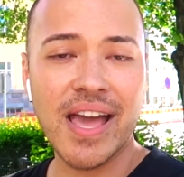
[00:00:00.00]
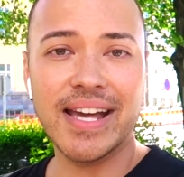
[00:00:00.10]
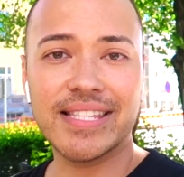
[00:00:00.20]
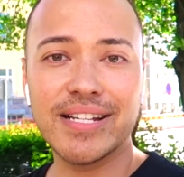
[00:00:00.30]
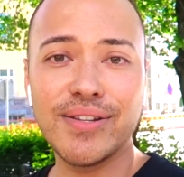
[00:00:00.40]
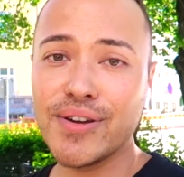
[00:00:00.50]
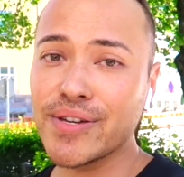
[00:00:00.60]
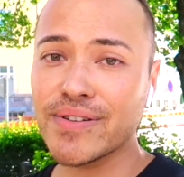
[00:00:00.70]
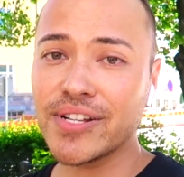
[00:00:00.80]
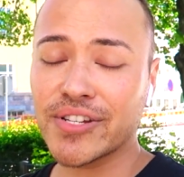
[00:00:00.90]
It's a
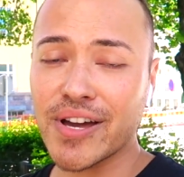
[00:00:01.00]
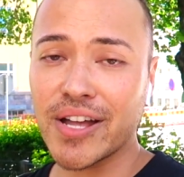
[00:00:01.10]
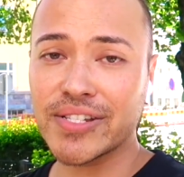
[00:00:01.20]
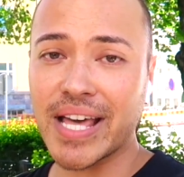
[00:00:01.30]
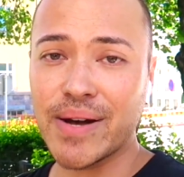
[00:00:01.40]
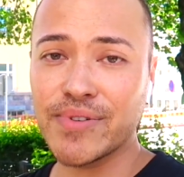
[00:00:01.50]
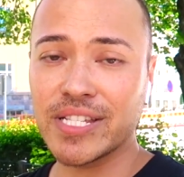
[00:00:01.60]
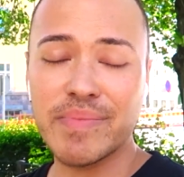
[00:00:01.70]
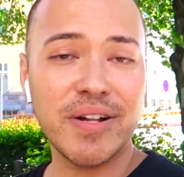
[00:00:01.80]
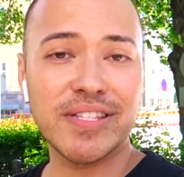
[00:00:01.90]
Lutheran church that was
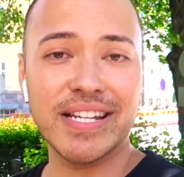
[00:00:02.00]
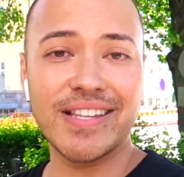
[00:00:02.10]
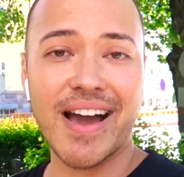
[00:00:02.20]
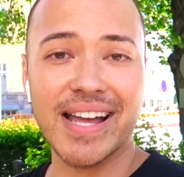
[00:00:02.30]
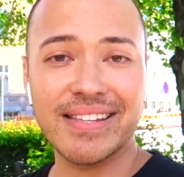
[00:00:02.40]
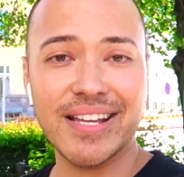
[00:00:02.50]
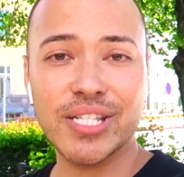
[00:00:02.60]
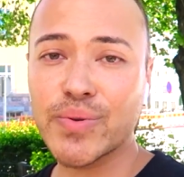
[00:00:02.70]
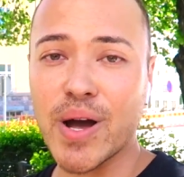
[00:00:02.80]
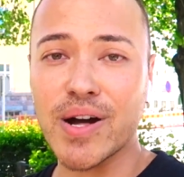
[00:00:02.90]
built in
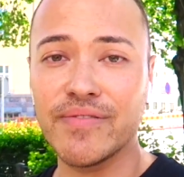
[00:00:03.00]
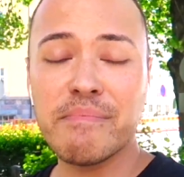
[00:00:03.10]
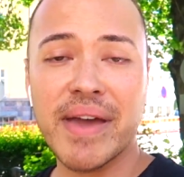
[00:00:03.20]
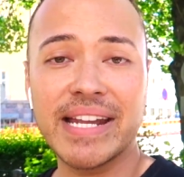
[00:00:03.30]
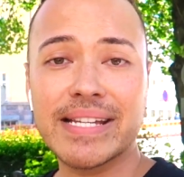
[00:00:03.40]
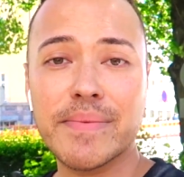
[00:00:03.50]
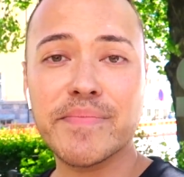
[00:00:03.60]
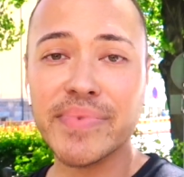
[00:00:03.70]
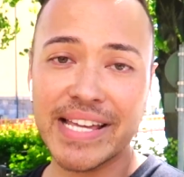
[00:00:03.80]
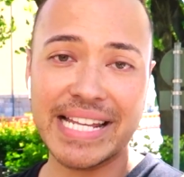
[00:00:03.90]
1912, made
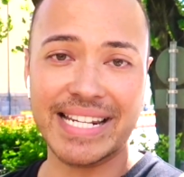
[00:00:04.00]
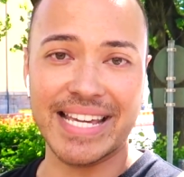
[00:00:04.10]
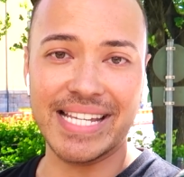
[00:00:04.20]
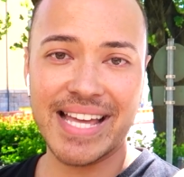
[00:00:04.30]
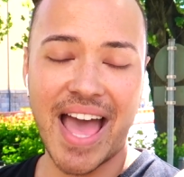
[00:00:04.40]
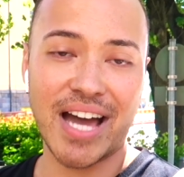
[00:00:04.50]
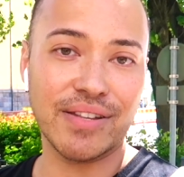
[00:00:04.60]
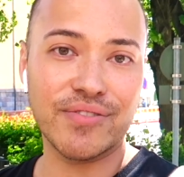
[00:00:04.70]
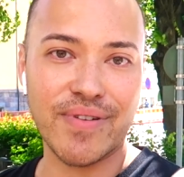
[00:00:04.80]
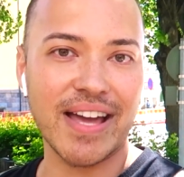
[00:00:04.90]
completely out
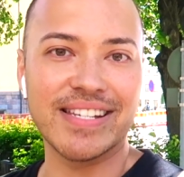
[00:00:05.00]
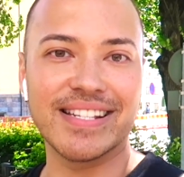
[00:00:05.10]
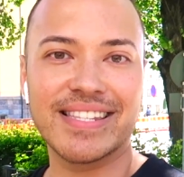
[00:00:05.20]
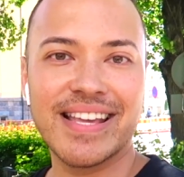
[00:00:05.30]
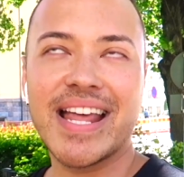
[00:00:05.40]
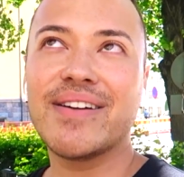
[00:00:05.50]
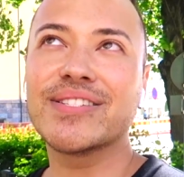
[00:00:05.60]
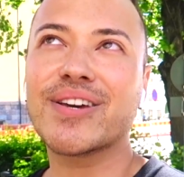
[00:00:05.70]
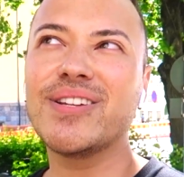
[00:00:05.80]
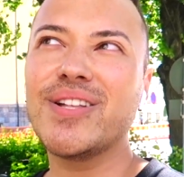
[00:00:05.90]
of granite. Now
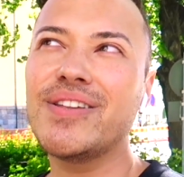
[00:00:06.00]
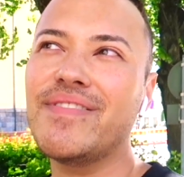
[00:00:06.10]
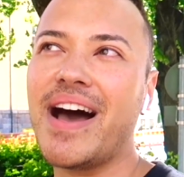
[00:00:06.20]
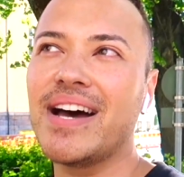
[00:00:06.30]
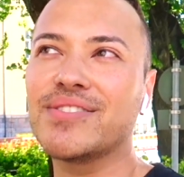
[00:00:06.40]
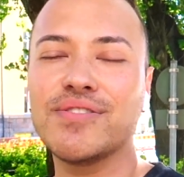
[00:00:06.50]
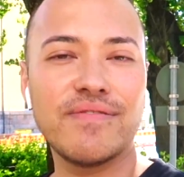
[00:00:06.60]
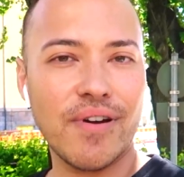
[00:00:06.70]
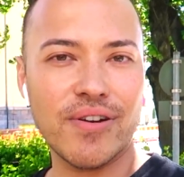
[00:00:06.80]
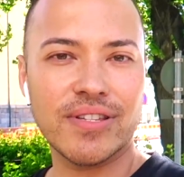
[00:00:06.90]
it's got a lot of Art
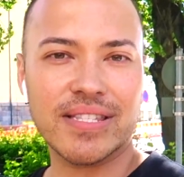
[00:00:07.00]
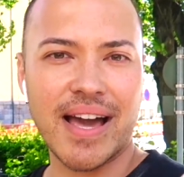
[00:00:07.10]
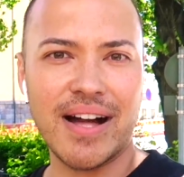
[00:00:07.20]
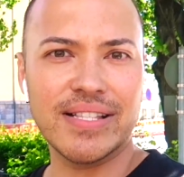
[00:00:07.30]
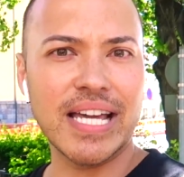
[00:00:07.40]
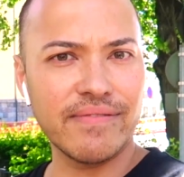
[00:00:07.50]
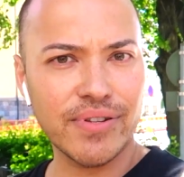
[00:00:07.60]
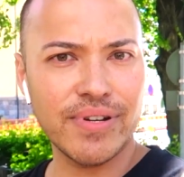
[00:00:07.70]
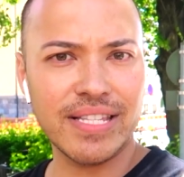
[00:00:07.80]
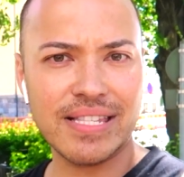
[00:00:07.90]
Nouveau style
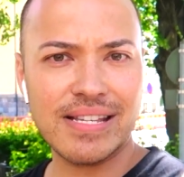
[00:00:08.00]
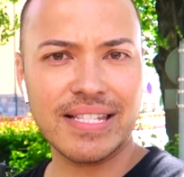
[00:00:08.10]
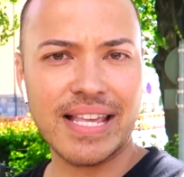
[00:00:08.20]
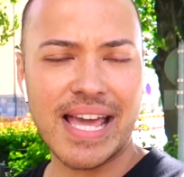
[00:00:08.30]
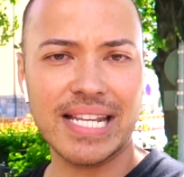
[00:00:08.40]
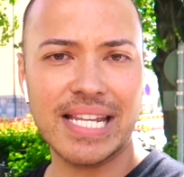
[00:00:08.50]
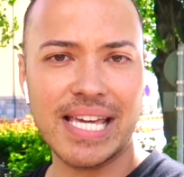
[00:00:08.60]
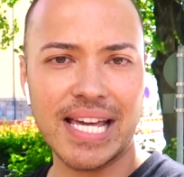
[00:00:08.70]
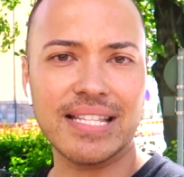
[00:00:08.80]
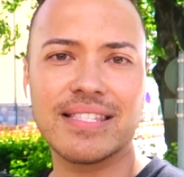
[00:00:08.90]
influences in
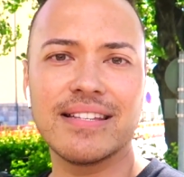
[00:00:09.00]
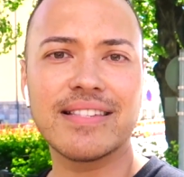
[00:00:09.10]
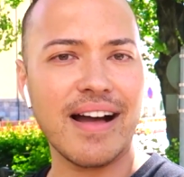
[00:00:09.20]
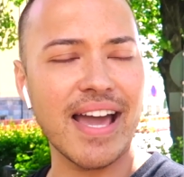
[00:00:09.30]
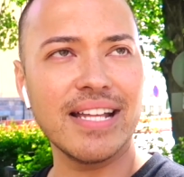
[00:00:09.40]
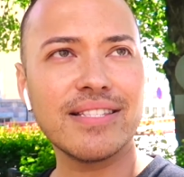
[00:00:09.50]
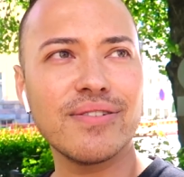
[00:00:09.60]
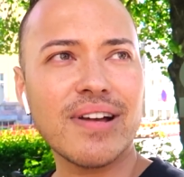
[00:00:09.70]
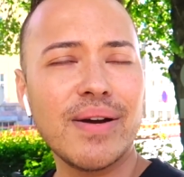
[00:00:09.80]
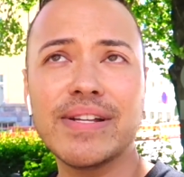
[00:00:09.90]
its design, so
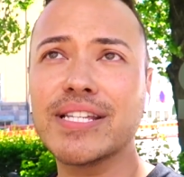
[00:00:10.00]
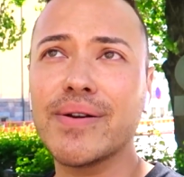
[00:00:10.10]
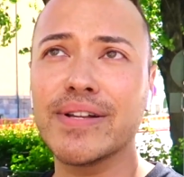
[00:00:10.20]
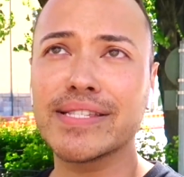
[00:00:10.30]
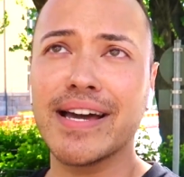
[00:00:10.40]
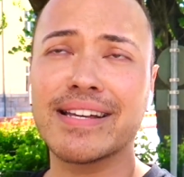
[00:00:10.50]
I can't wait to go inside.